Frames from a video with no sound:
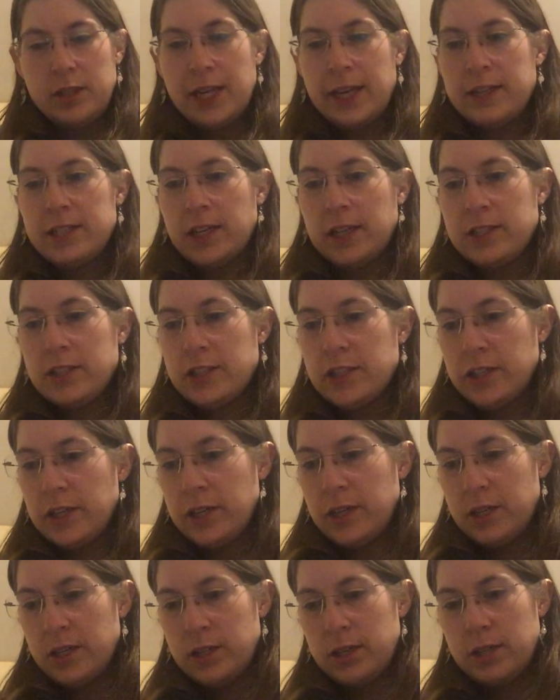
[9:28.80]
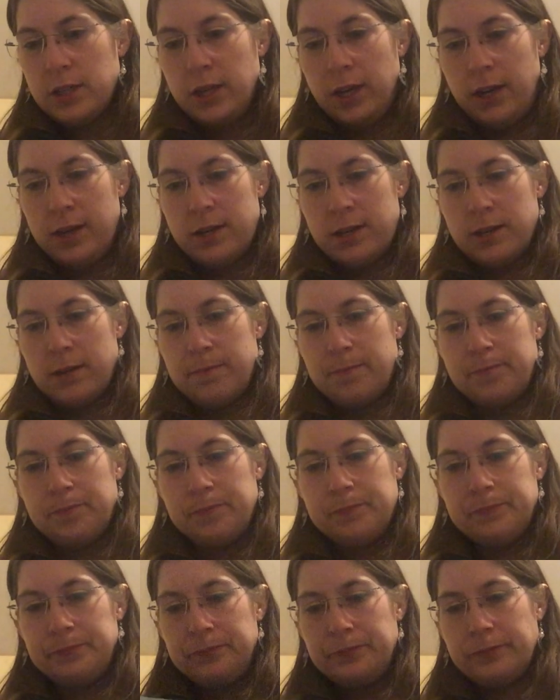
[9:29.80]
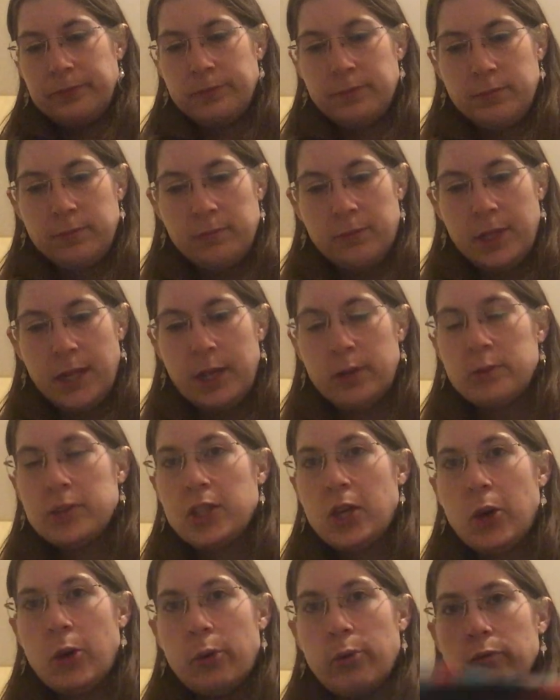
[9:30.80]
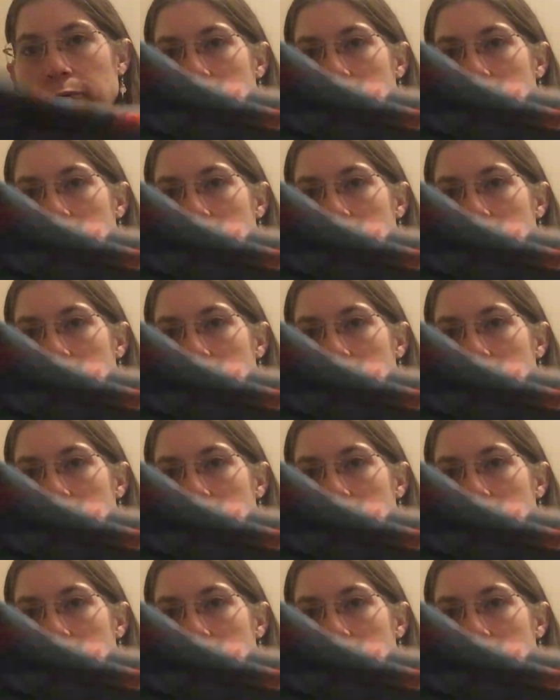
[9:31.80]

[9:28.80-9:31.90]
like duster um, coat